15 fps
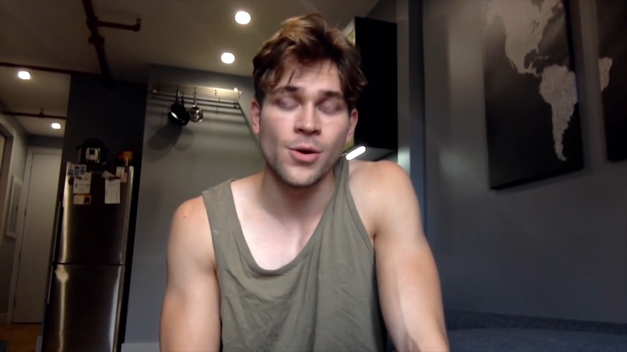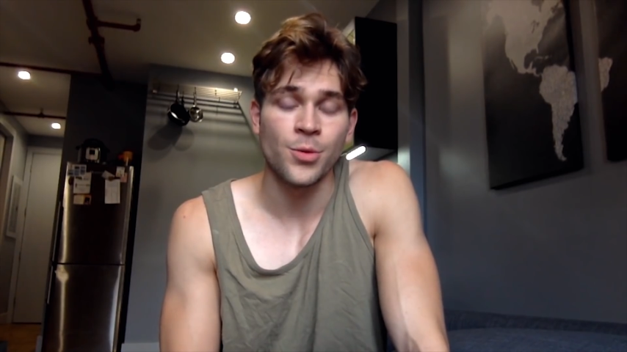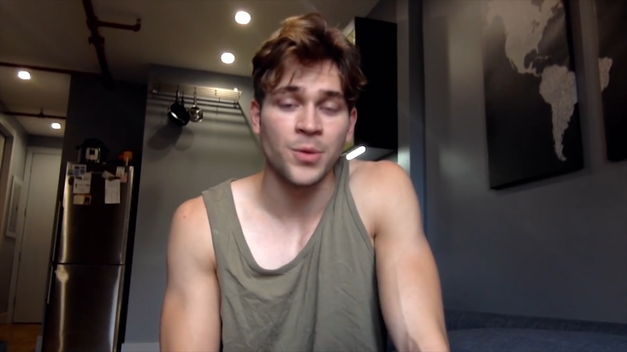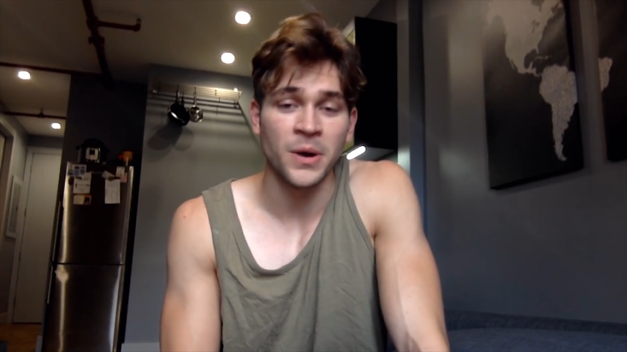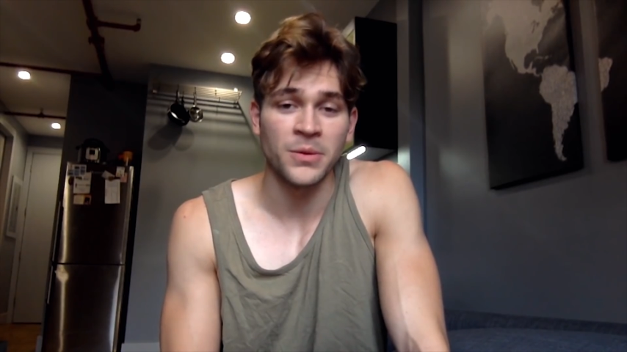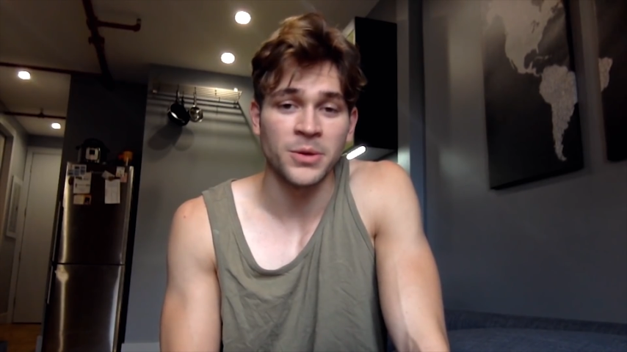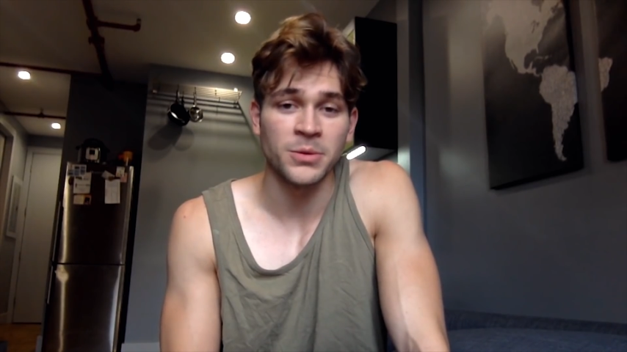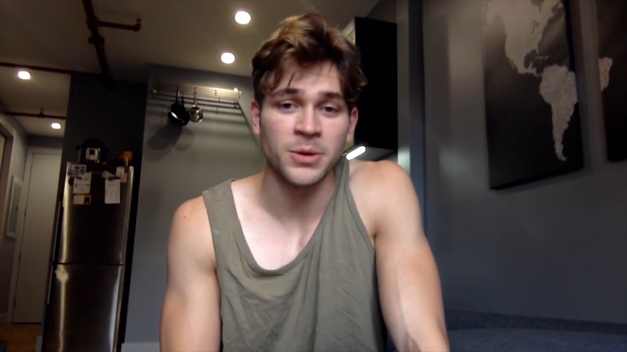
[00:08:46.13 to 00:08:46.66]
he'll
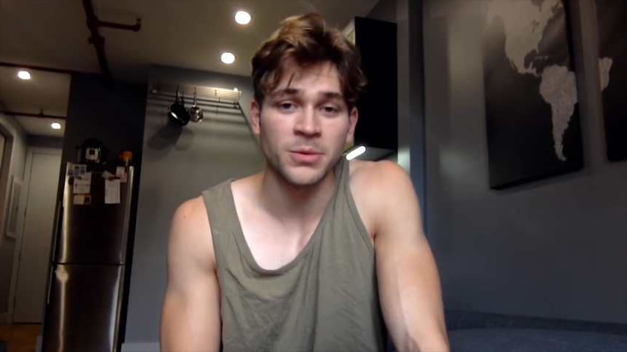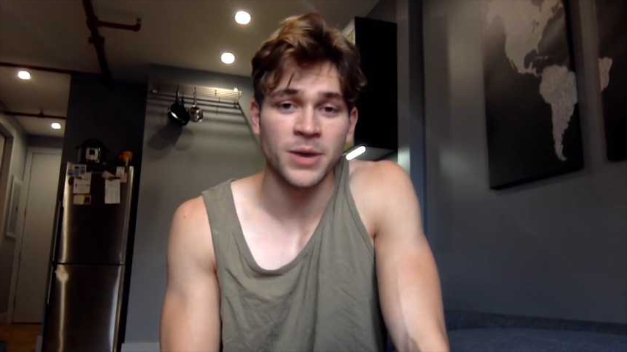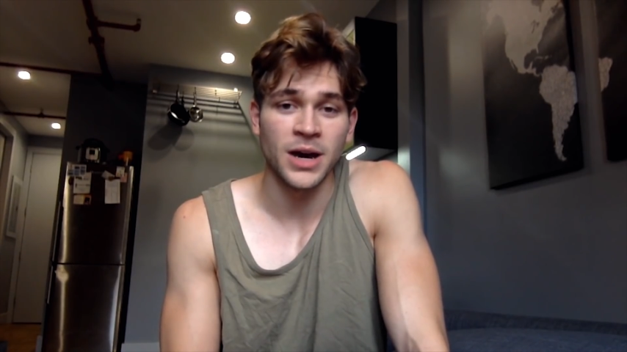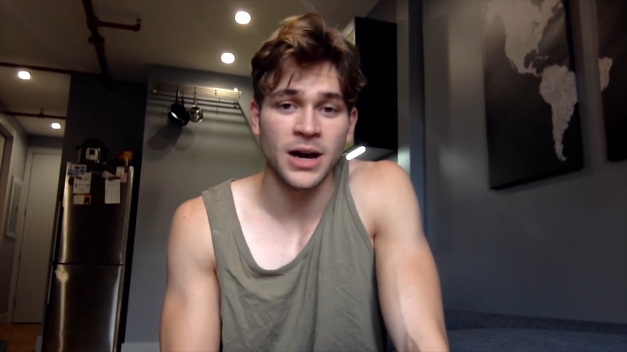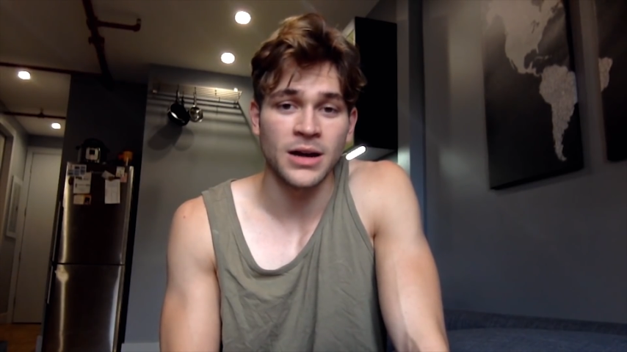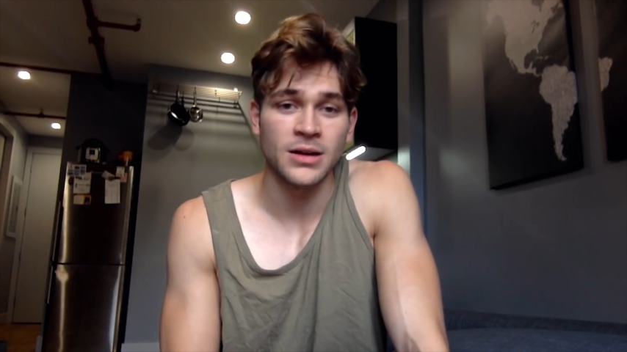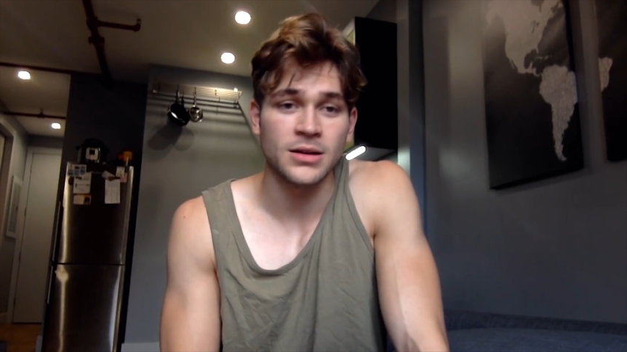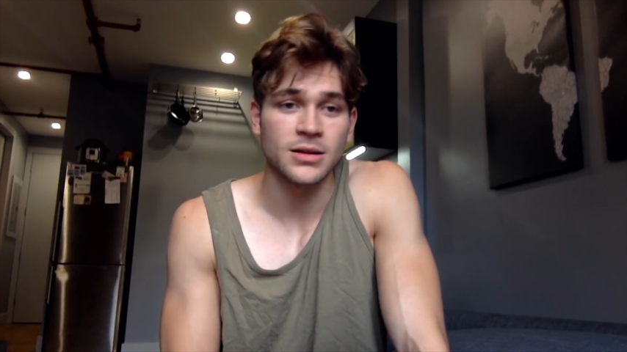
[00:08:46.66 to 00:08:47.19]
probably be
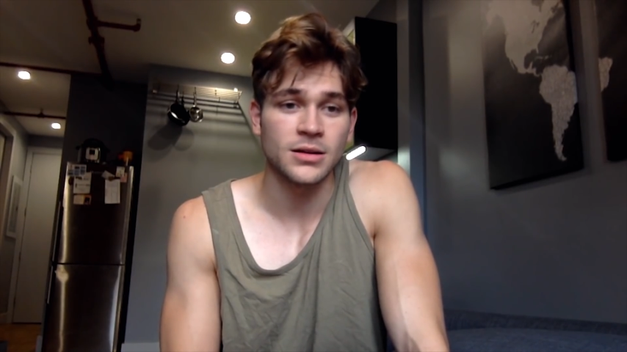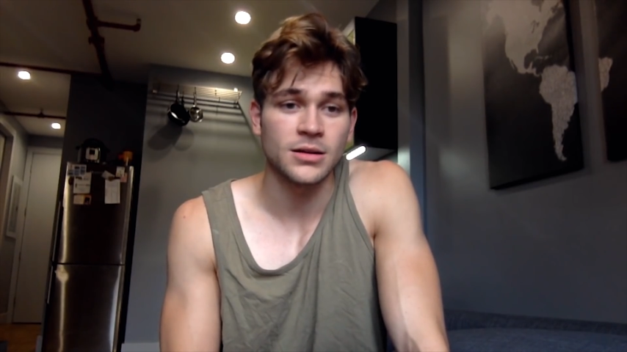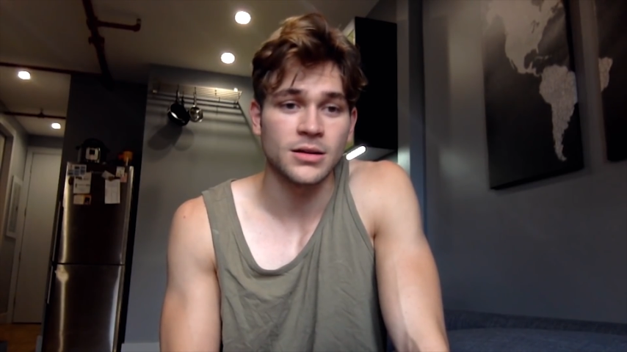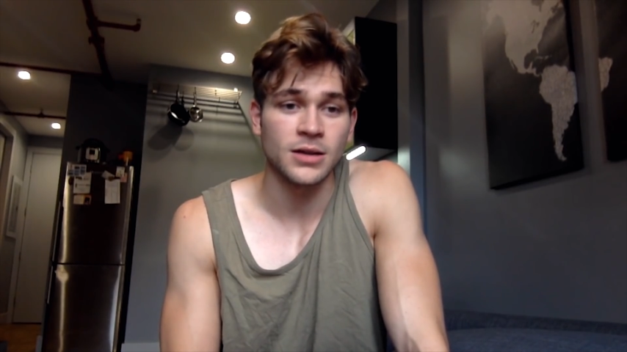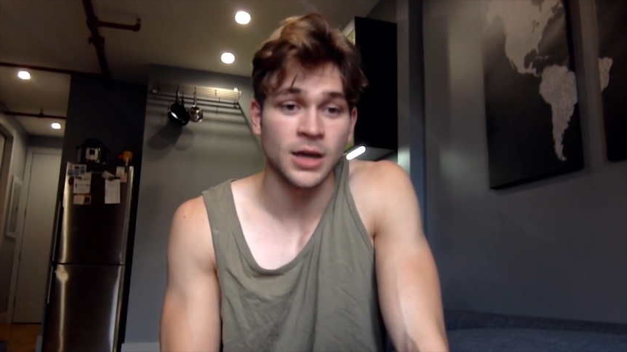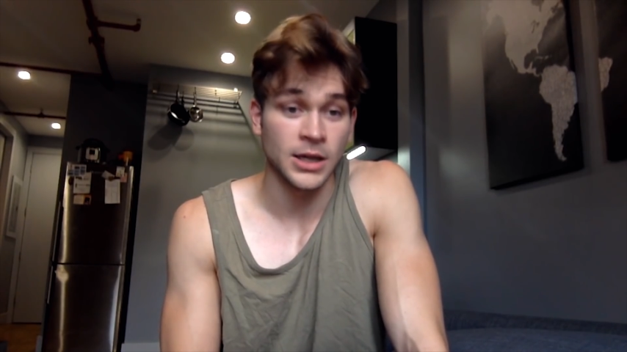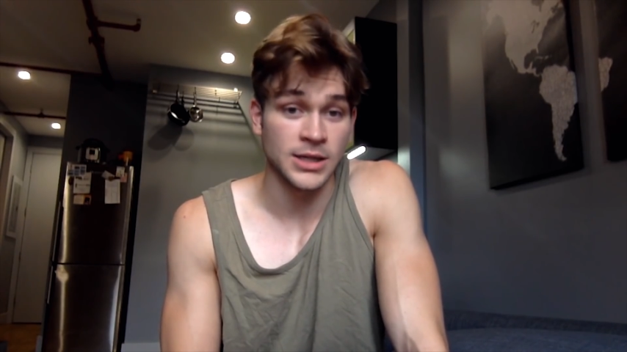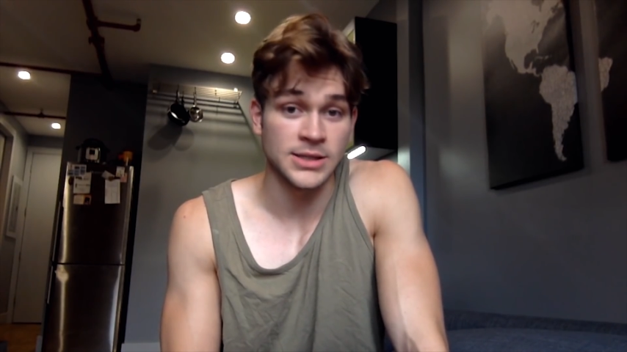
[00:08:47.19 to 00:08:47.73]
back
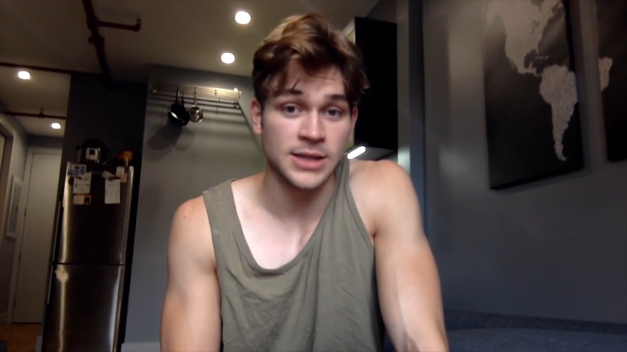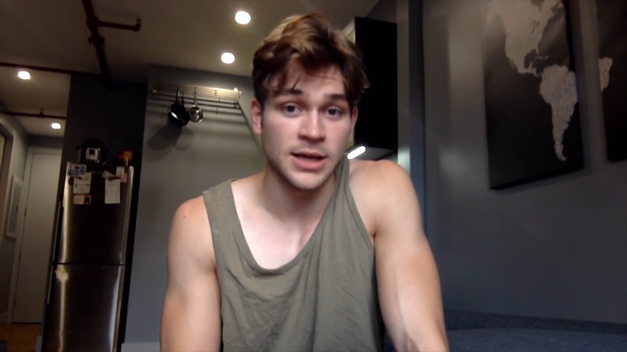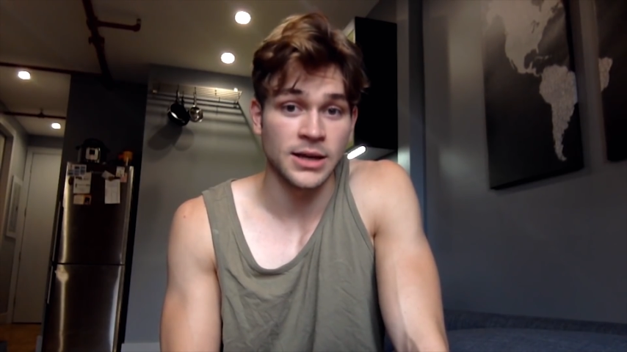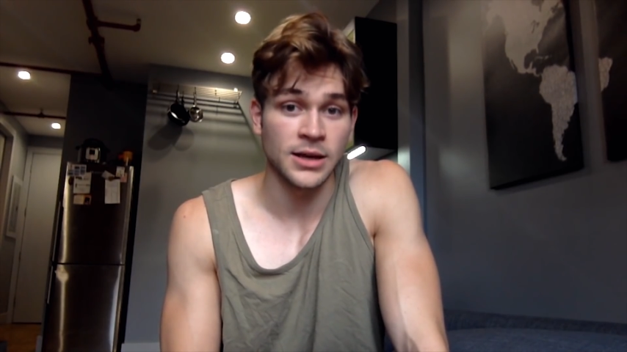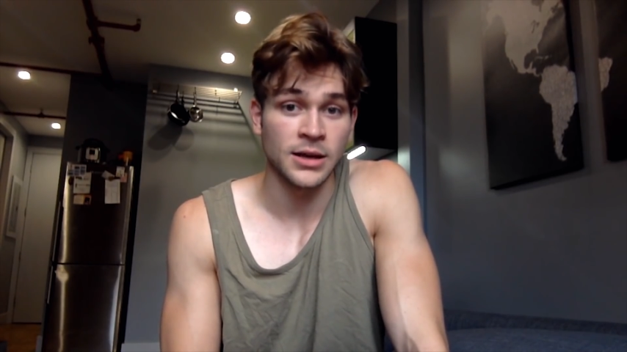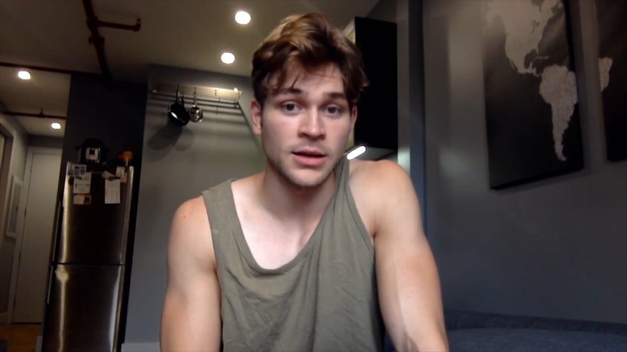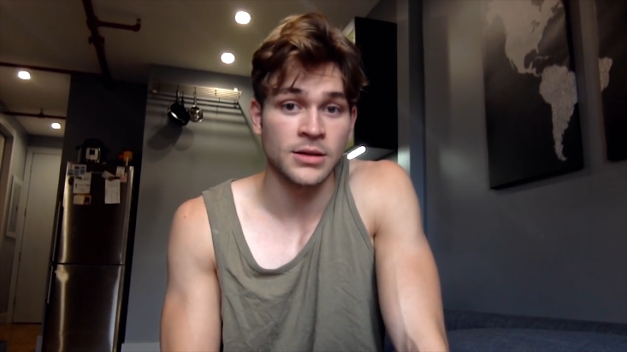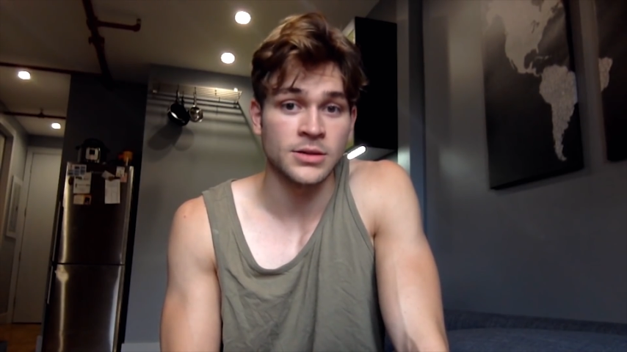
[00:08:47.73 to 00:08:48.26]
any
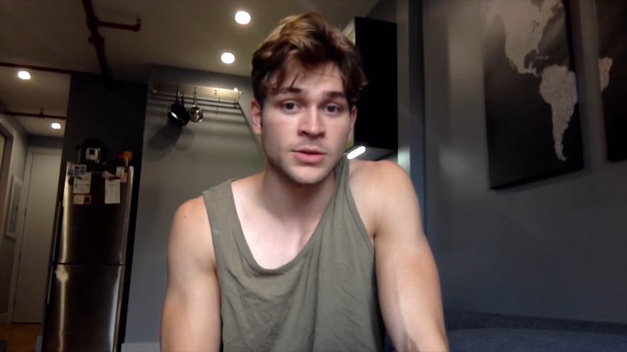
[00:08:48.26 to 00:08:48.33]
second.